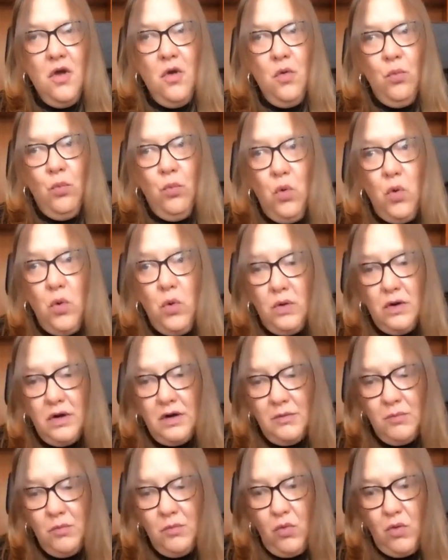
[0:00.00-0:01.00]

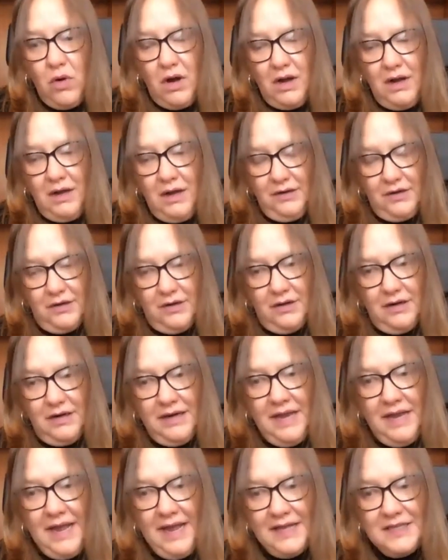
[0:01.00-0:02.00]
Warm water
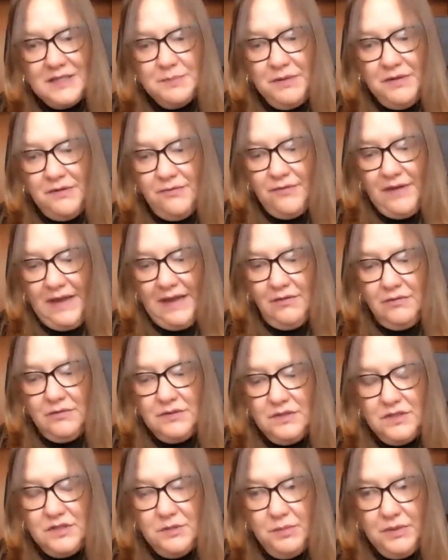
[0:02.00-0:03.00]
has been found
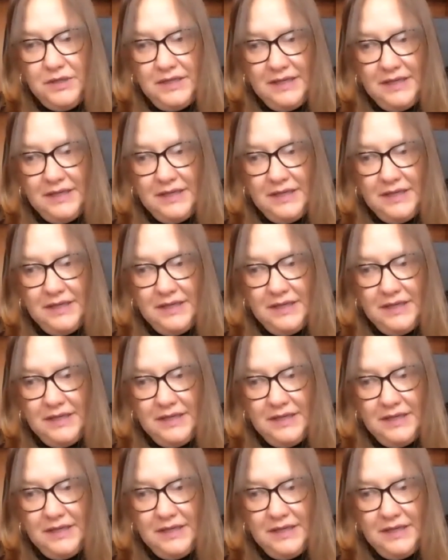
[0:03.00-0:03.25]
to be